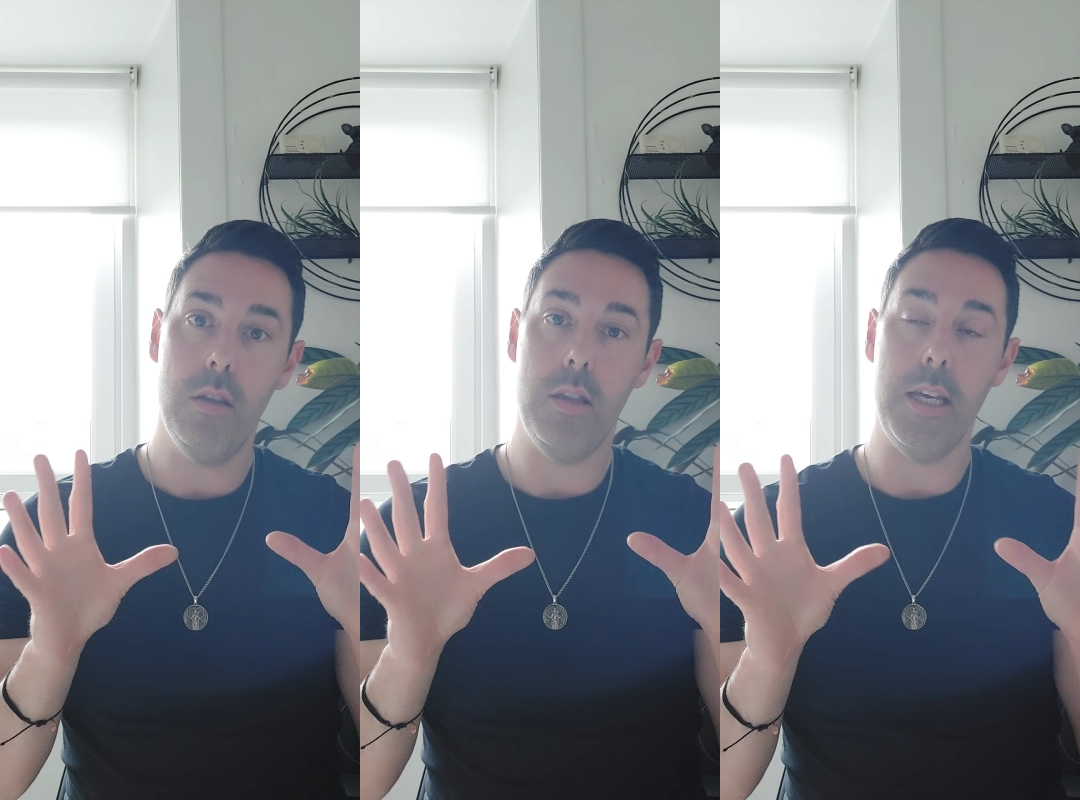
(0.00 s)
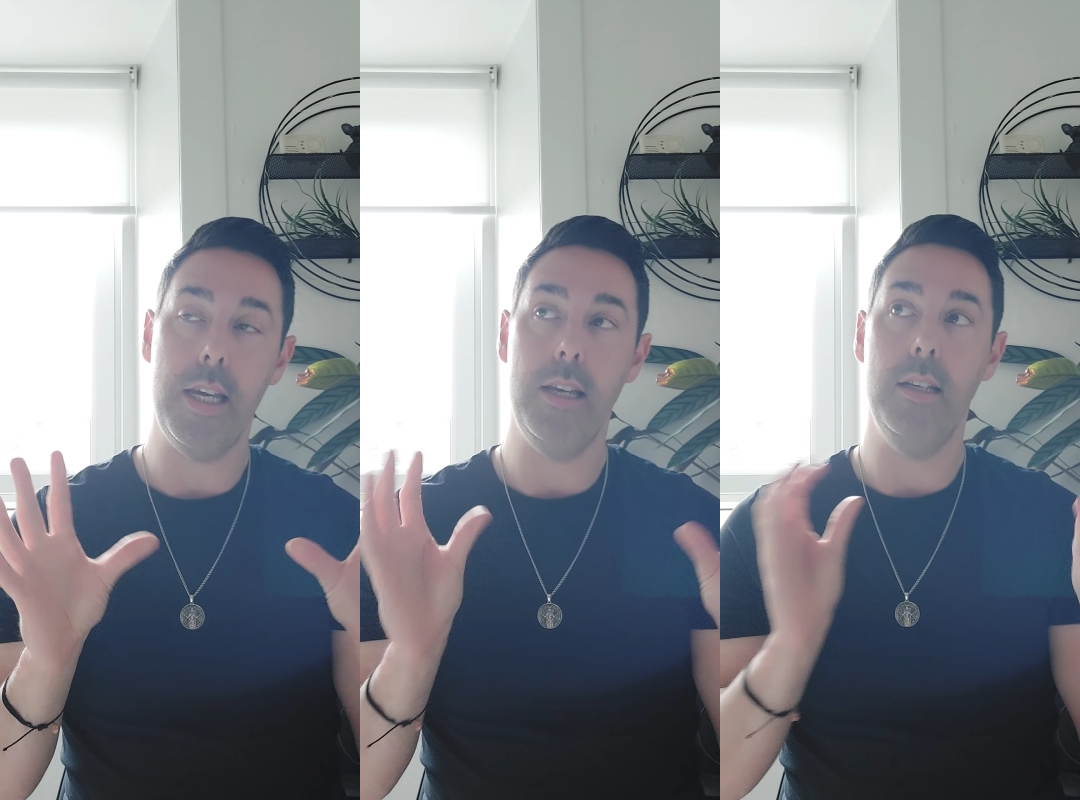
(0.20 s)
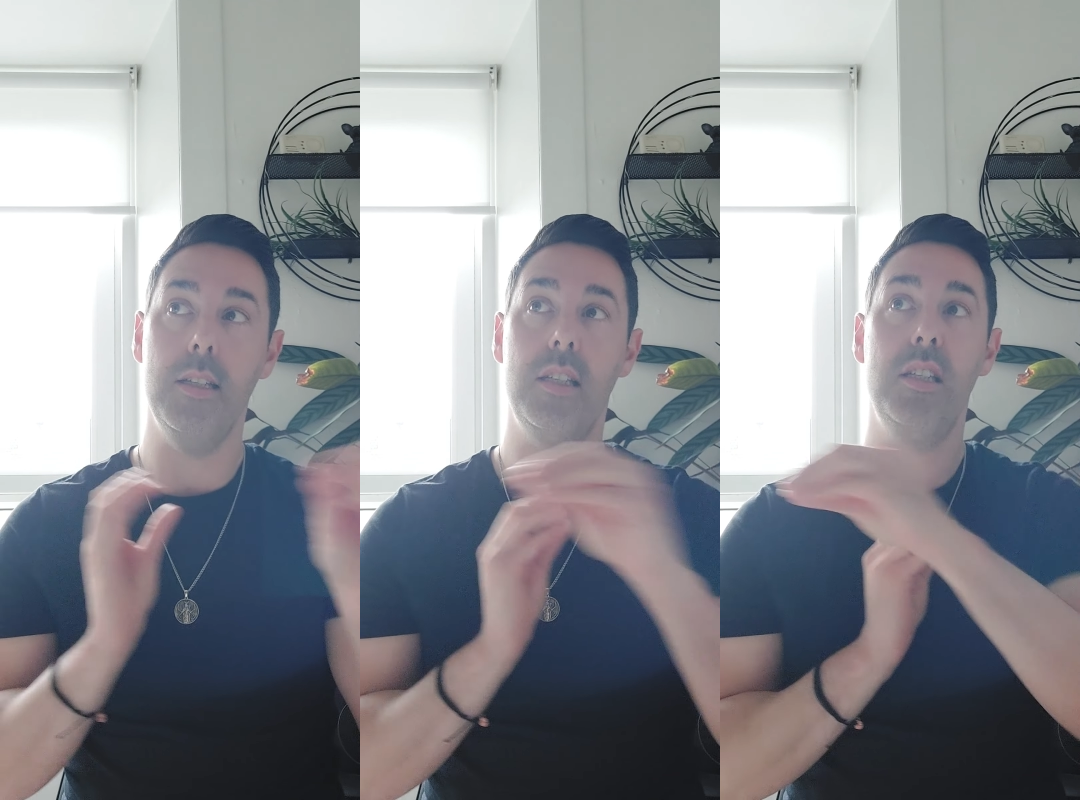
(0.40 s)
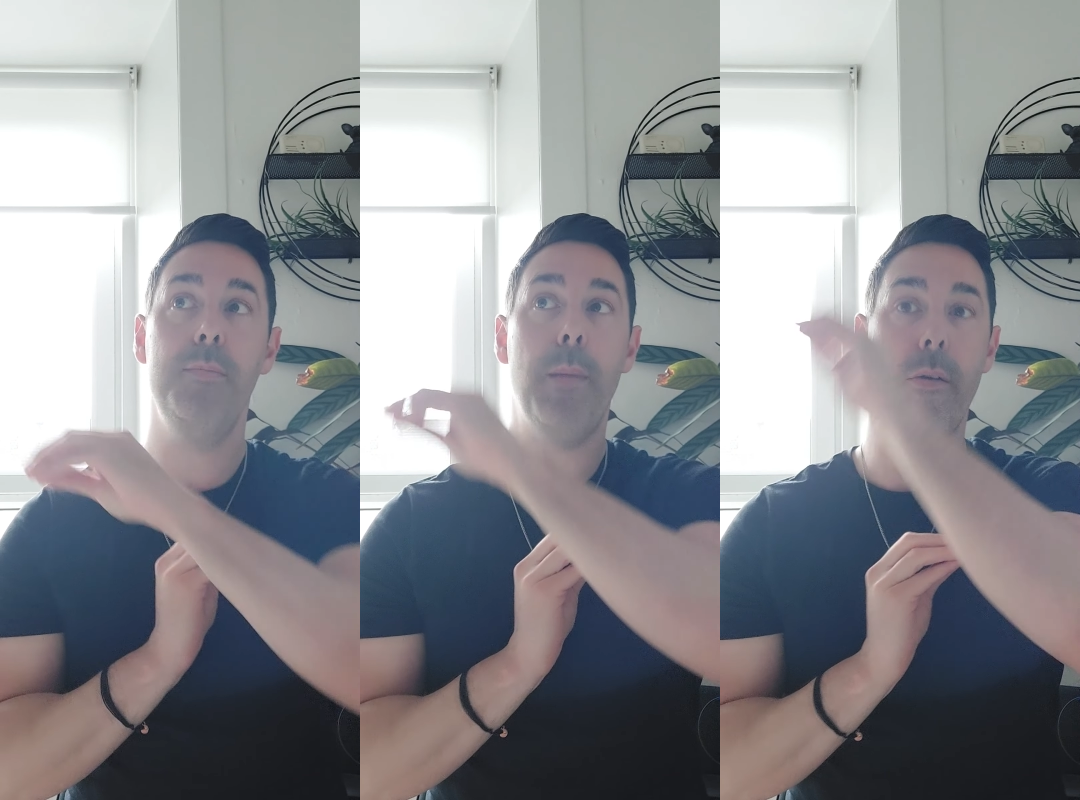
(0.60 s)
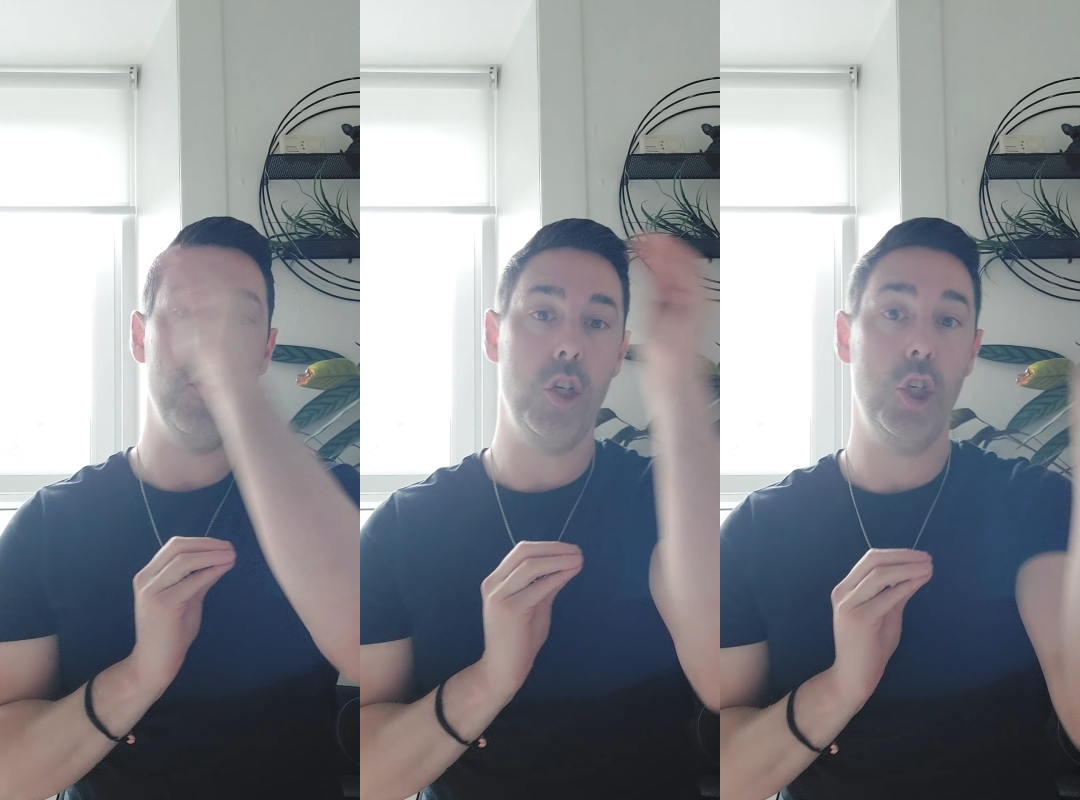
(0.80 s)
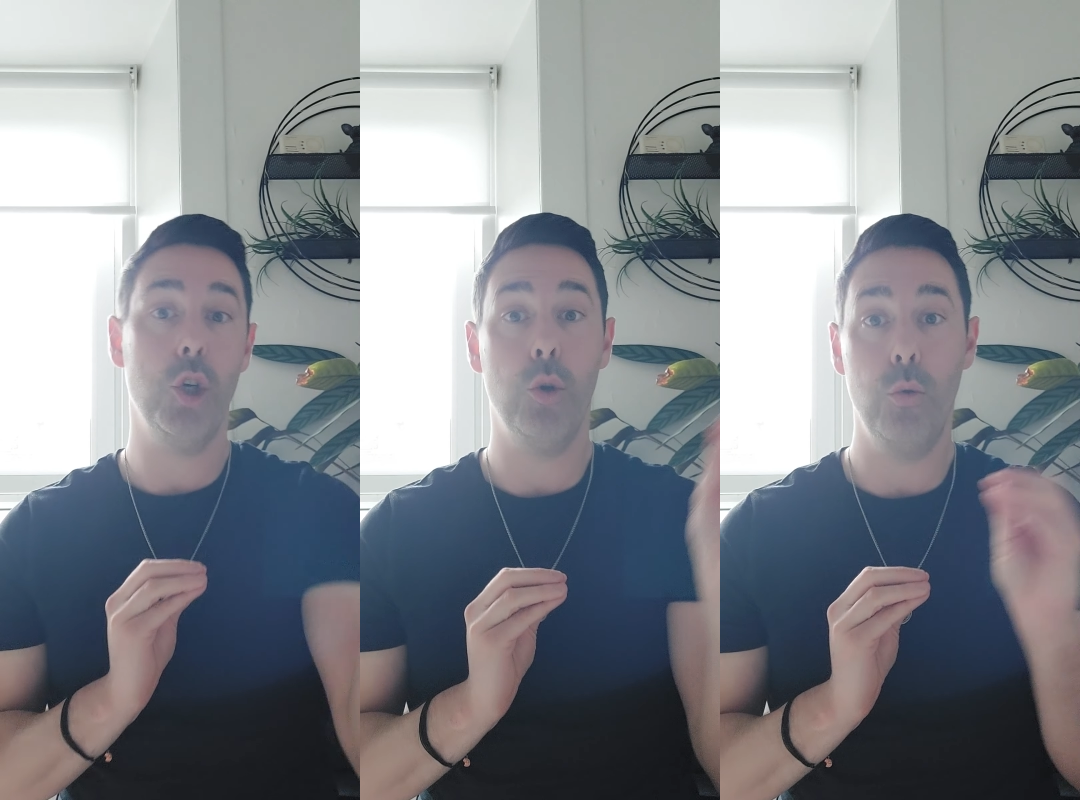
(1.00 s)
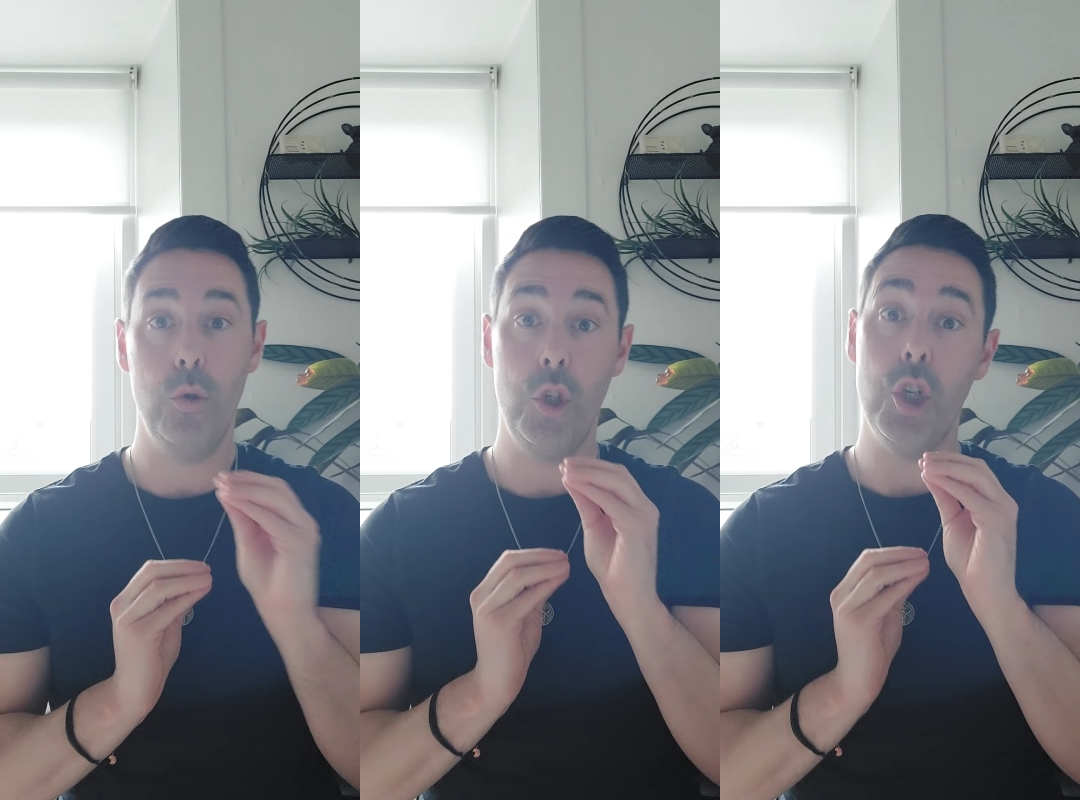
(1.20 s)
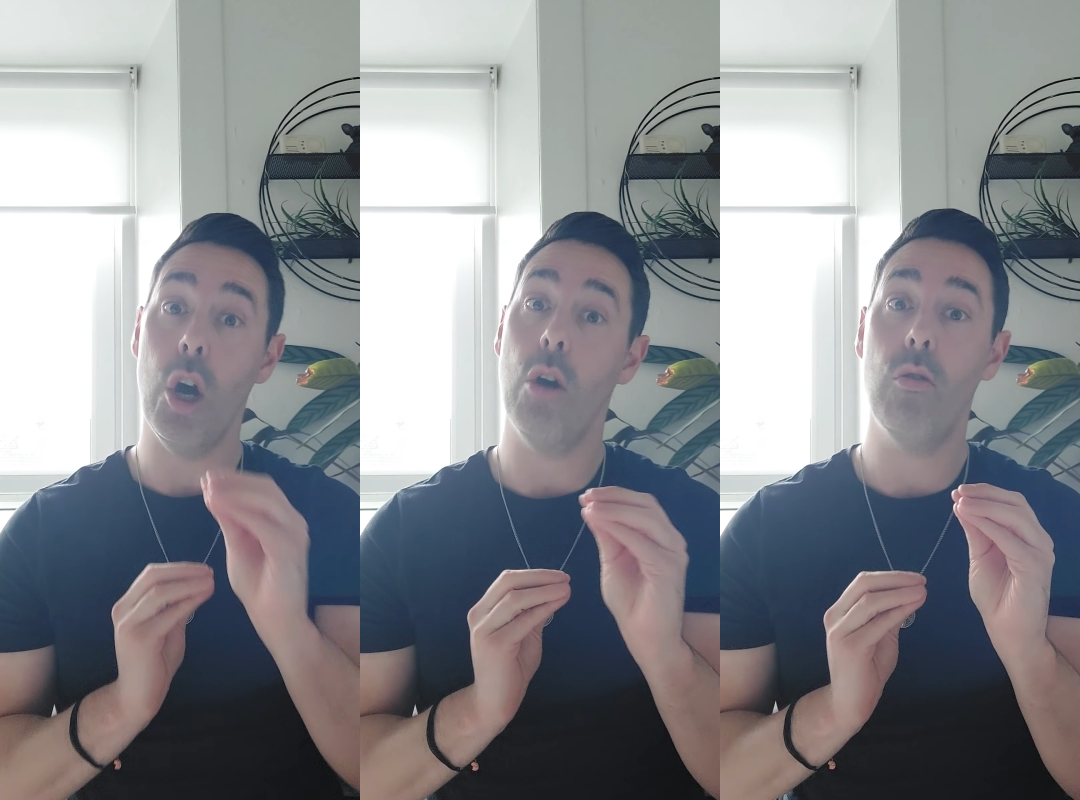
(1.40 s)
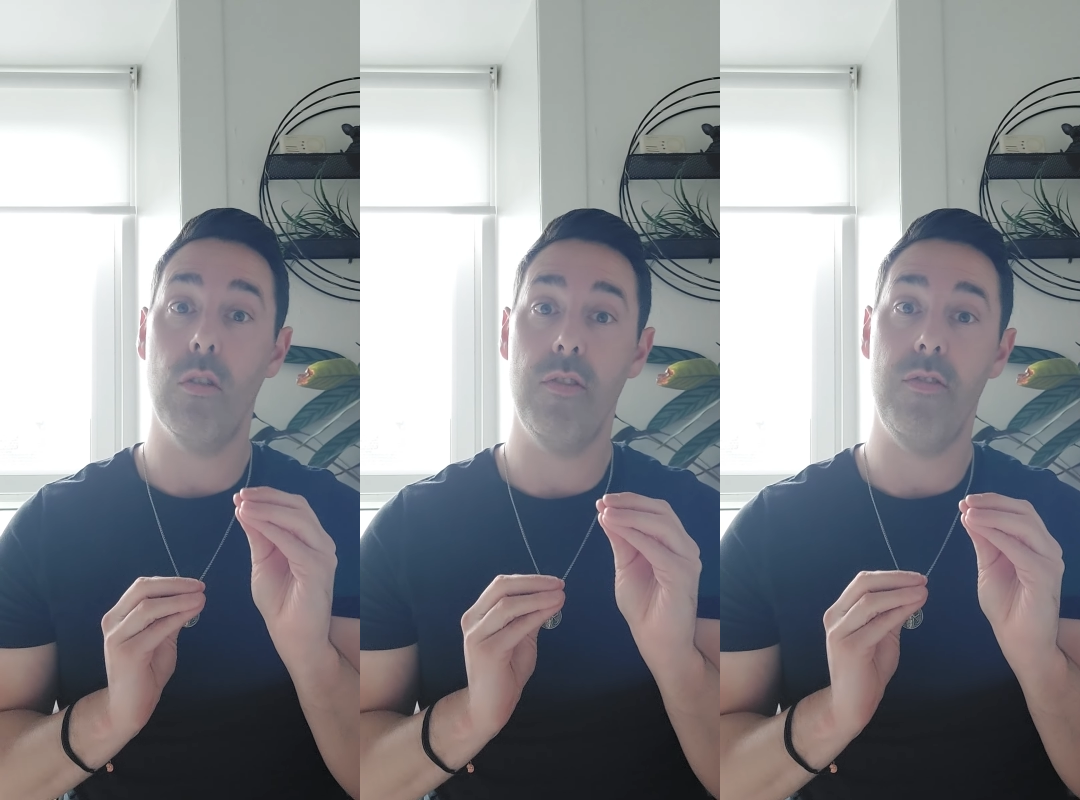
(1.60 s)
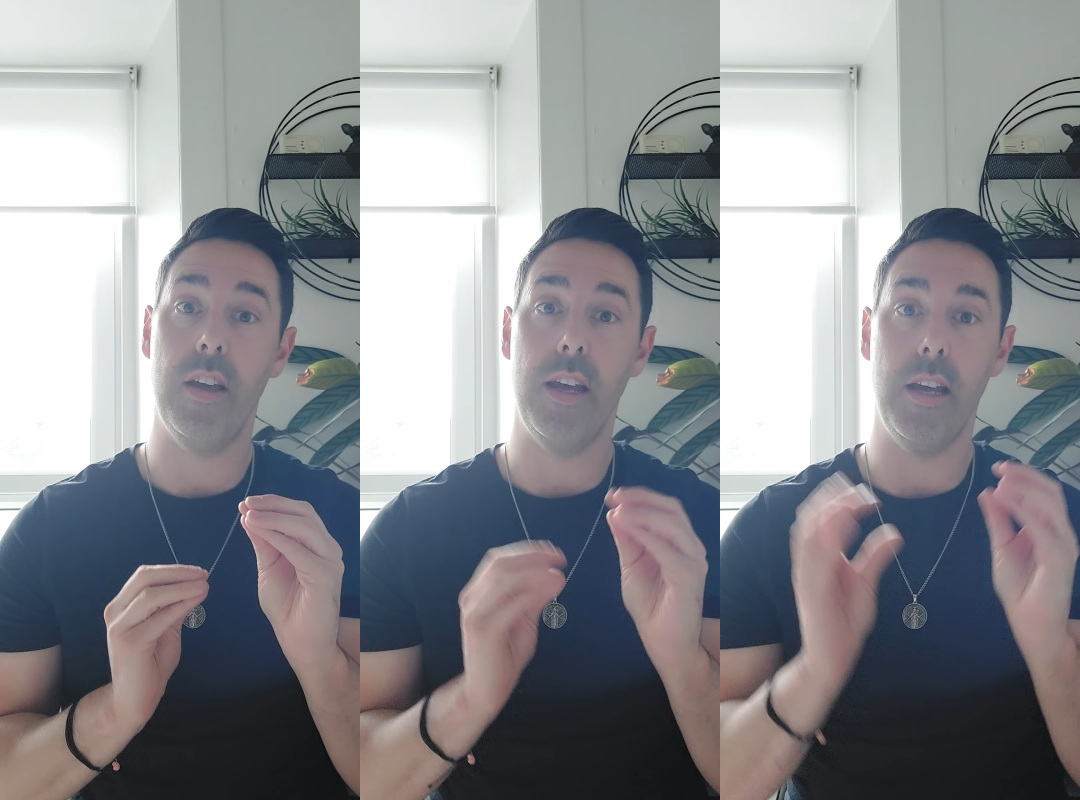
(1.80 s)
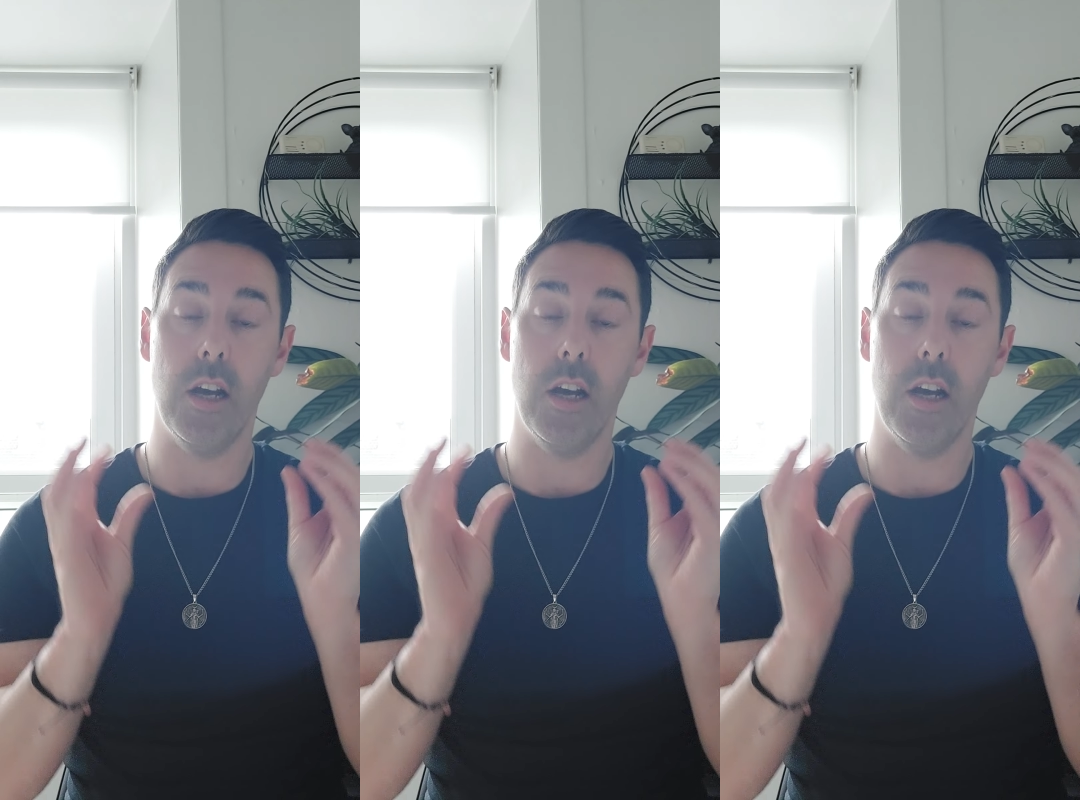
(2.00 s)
the spiritual geography